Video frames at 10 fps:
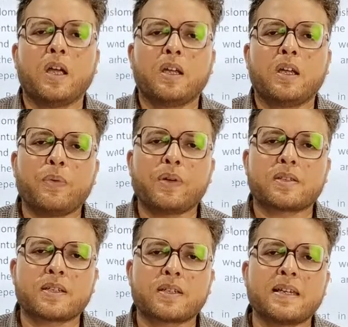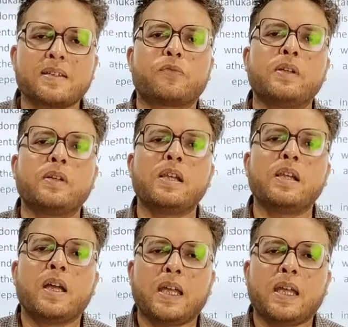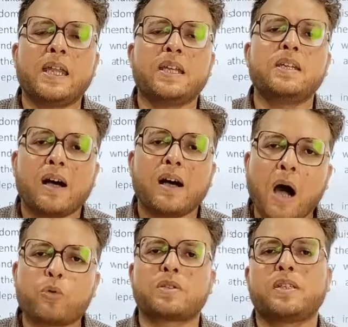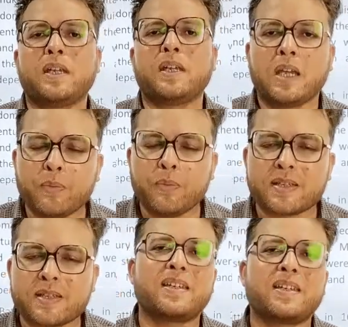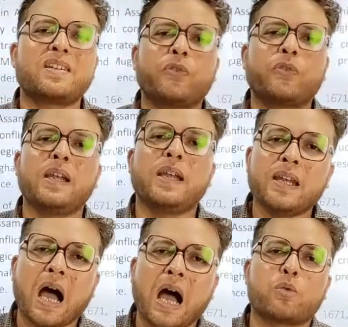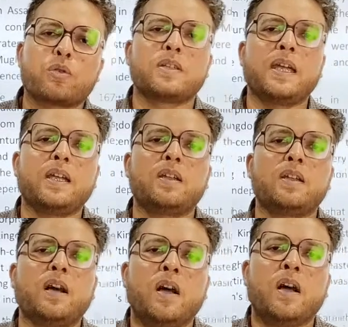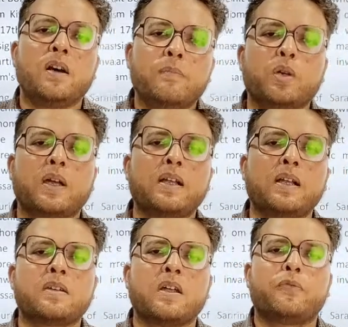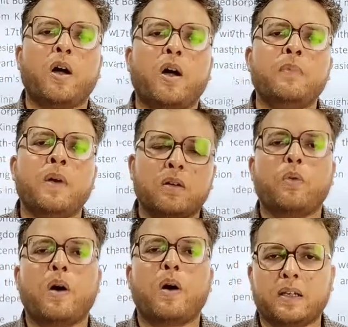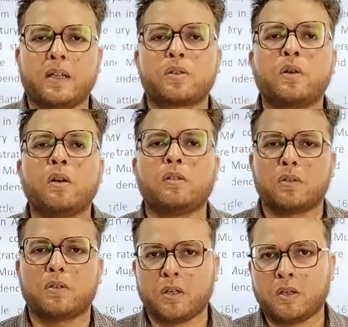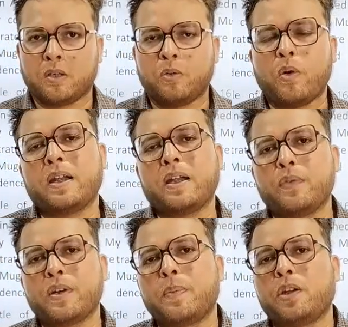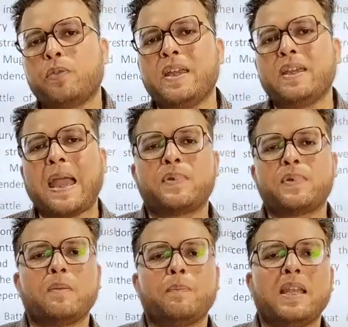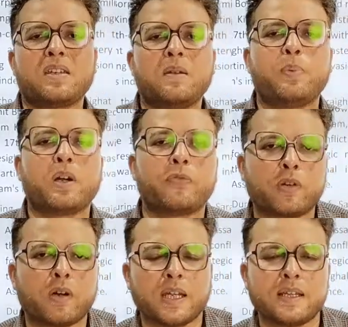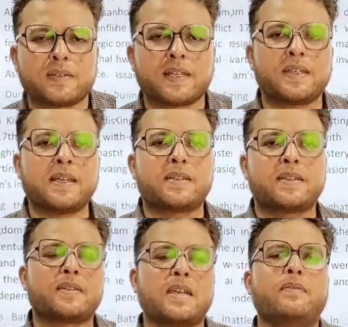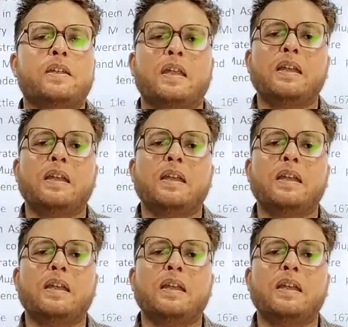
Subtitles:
He was successful in ousting. He was successful in ousting the Mughals from Guwahati. So Guwahati was being recaptured by Lasit Borfukan in 1667.